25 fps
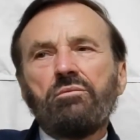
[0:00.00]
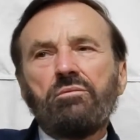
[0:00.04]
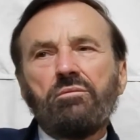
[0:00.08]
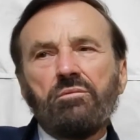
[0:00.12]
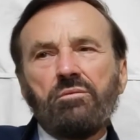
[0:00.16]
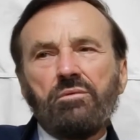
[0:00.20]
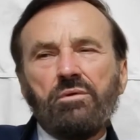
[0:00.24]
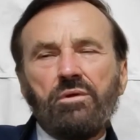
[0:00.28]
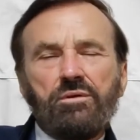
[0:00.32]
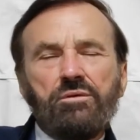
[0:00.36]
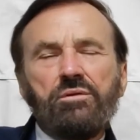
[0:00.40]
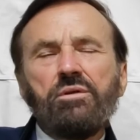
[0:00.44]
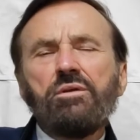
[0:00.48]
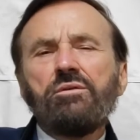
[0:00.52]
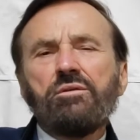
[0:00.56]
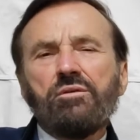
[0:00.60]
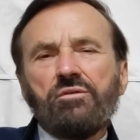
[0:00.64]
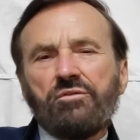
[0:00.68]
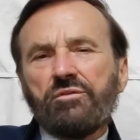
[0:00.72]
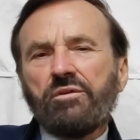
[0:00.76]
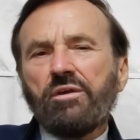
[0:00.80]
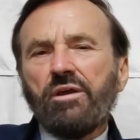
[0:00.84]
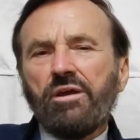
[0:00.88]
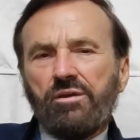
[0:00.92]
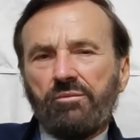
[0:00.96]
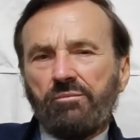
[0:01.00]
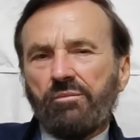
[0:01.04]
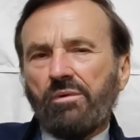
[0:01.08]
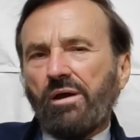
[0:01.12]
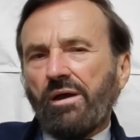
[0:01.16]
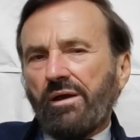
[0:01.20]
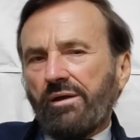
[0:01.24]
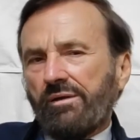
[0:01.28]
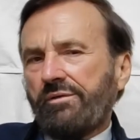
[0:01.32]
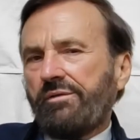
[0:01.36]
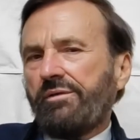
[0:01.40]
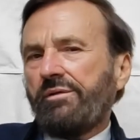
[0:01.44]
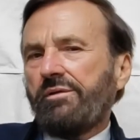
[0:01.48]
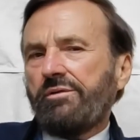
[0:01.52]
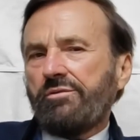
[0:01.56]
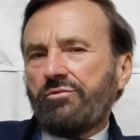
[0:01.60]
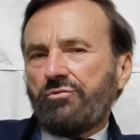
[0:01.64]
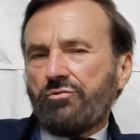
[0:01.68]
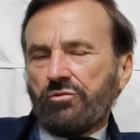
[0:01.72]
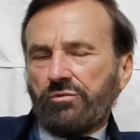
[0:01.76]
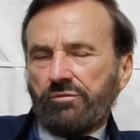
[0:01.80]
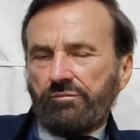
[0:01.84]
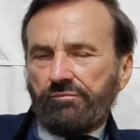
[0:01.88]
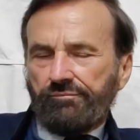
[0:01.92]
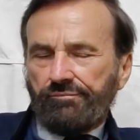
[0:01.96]
it didn't escape my
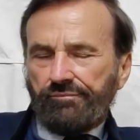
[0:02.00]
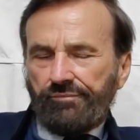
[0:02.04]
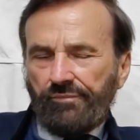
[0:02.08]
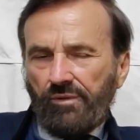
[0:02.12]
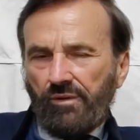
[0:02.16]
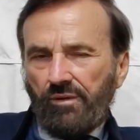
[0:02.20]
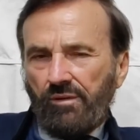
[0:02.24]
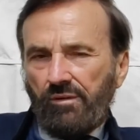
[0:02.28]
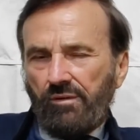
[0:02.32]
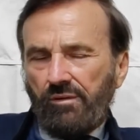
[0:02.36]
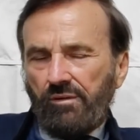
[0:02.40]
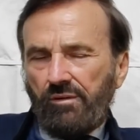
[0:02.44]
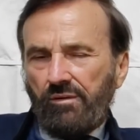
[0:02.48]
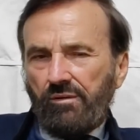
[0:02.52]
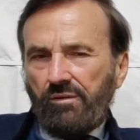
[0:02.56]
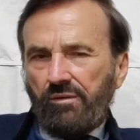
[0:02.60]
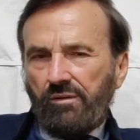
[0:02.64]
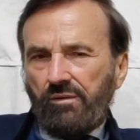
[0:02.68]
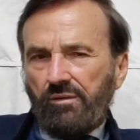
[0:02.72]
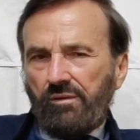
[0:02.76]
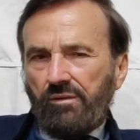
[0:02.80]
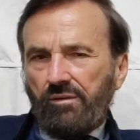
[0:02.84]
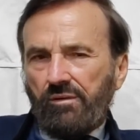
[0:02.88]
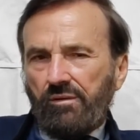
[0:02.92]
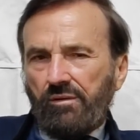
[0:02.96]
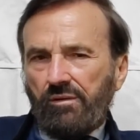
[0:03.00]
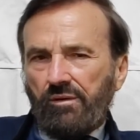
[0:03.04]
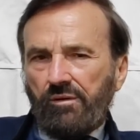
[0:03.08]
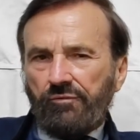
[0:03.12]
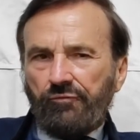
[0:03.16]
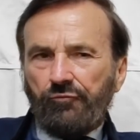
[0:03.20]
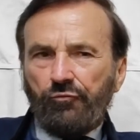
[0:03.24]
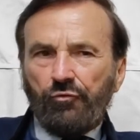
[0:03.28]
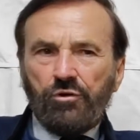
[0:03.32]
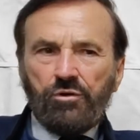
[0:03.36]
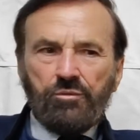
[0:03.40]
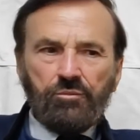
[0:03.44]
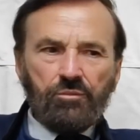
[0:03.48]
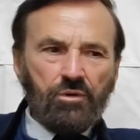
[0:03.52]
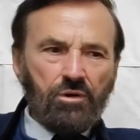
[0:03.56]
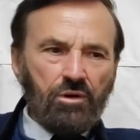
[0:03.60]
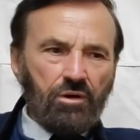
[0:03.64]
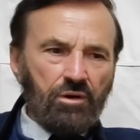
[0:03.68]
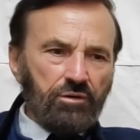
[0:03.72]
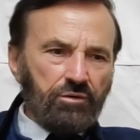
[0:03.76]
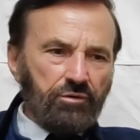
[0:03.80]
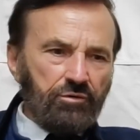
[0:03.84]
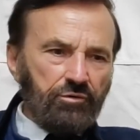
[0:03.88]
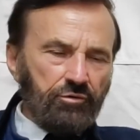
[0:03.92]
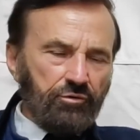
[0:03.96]
attention that
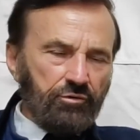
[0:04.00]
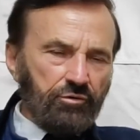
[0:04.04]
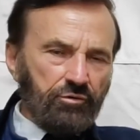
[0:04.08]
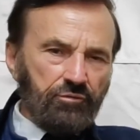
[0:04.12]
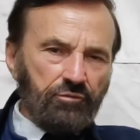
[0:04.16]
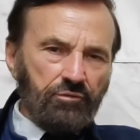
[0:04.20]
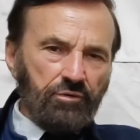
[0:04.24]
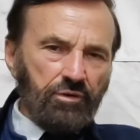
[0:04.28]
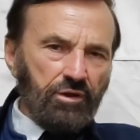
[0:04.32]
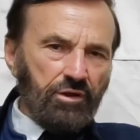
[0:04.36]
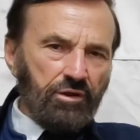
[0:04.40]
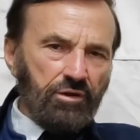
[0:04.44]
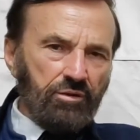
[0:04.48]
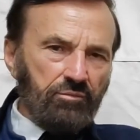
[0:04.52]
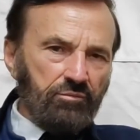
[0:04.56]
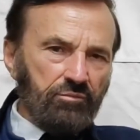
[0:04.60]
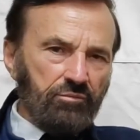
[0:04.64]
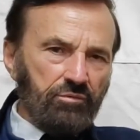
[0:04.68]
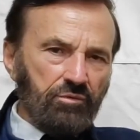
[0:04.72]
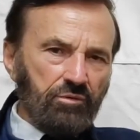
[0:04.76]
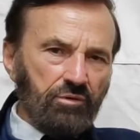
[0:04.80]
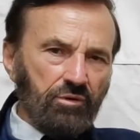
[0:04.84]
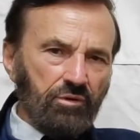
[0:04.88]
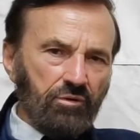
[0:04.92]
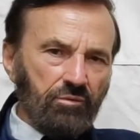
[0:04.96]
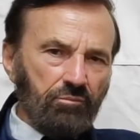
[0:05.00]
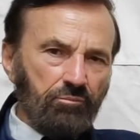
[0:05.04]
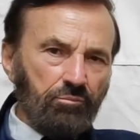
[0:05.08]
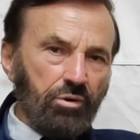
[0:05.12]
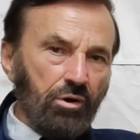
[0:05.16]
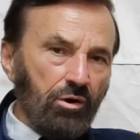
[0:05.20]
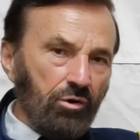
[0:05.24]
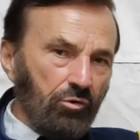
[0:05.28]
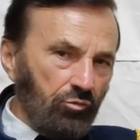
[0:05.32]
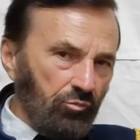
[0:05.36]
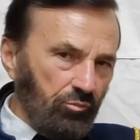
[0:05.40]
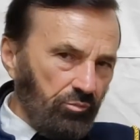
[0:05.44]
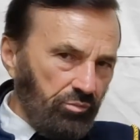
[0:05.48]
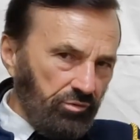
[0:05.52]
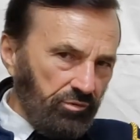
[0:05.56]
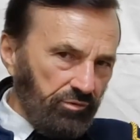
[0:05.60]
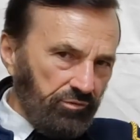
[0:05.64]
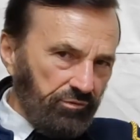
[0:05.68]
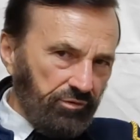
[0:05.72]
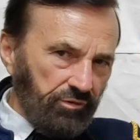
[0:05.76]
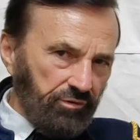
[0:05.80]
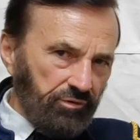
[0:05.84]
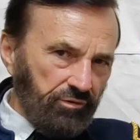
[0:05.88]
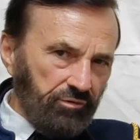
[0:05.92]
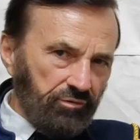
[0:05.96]
Fremont could have named Pope to
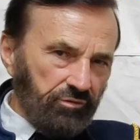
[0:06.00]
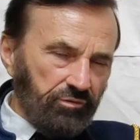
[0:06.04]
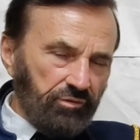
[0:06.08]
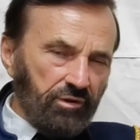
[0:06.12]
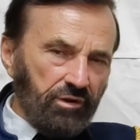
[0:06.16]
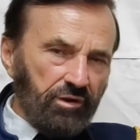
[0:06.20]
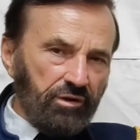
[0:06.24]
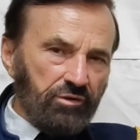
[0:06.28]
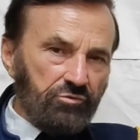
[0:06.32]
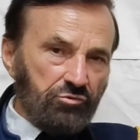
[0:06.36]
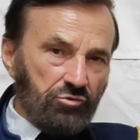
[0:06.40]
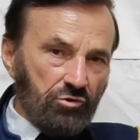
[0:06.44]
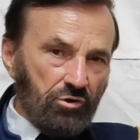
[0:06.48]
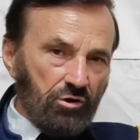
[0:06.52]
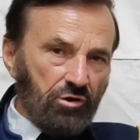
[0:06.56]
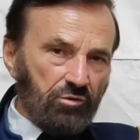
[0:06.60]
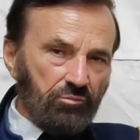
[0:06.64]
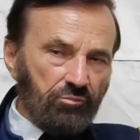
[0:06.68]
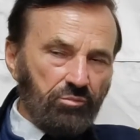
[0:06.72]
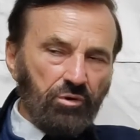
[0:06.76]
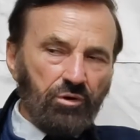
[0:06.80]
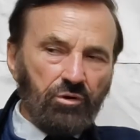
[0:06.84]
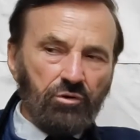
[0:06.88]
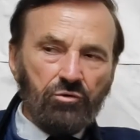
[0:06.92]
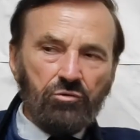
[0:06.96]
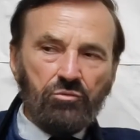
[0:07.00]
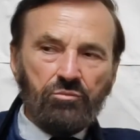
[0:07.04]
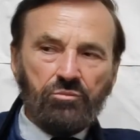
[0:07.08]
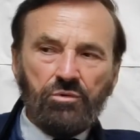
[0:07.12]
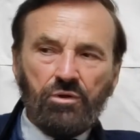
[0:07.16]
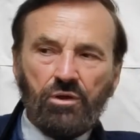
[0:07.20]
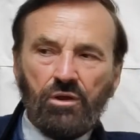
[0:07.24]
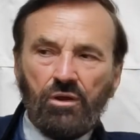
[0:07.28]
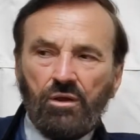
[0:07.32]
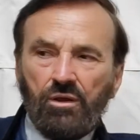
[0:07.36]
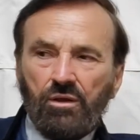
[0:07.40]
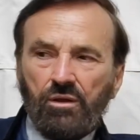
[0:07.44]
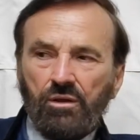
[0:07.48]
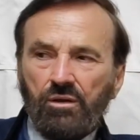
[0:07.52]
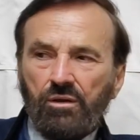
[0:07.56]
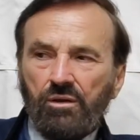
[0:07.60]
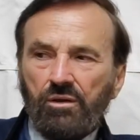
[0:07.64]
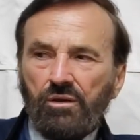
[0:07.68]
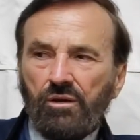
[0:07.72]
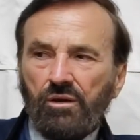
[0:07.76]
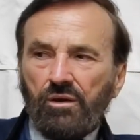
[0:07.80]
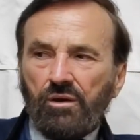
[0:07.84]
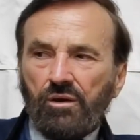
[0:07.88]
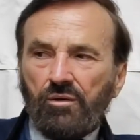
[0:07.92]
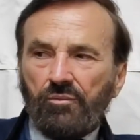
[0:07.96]
do that, John Pope.
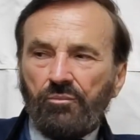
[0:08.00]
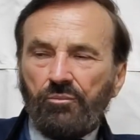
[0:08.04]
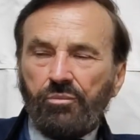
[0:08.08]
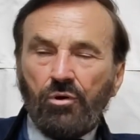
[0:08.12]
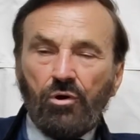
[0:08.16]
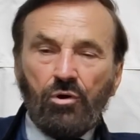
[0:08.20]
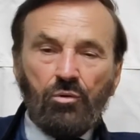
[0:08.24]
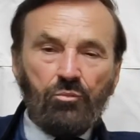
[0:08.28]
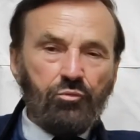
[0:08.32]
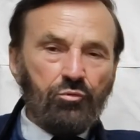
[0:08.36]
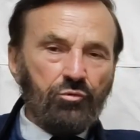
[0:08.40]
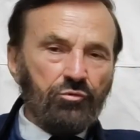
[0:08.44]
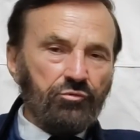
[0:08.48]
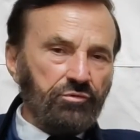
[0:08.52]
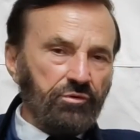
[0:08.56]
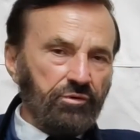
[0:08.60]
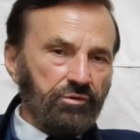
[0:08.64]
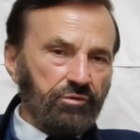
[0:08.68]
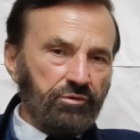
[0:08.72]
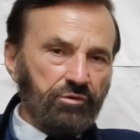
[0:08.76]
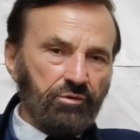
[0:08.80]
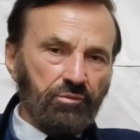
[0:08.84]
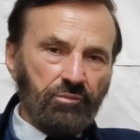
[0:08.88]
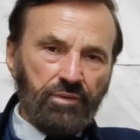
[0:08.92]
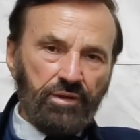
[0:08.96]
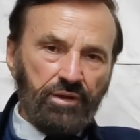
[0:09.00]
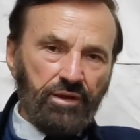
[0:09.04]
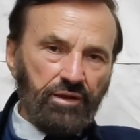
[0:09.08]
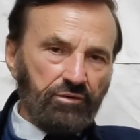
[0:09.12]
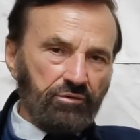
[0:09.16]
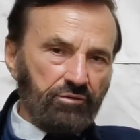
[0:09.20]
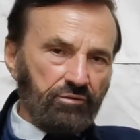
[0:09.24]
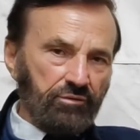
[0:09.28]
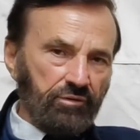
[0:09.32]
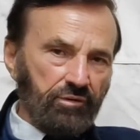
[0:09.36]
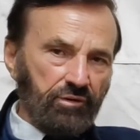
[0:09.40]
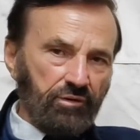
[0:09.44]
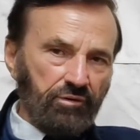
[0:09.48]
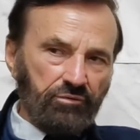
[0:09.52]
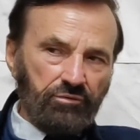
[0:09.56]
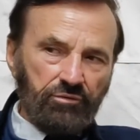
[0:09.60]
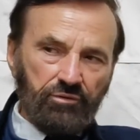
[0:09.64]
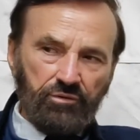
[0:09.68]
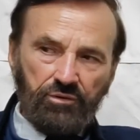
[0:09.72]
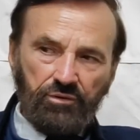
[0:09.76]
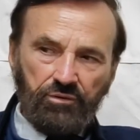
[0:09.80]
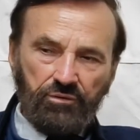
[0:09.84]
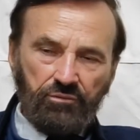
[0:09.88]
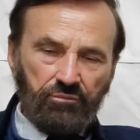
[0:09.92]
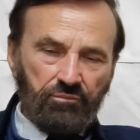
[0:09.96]
Pope was in command of
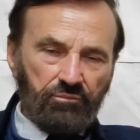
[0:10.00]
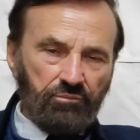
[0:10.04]
the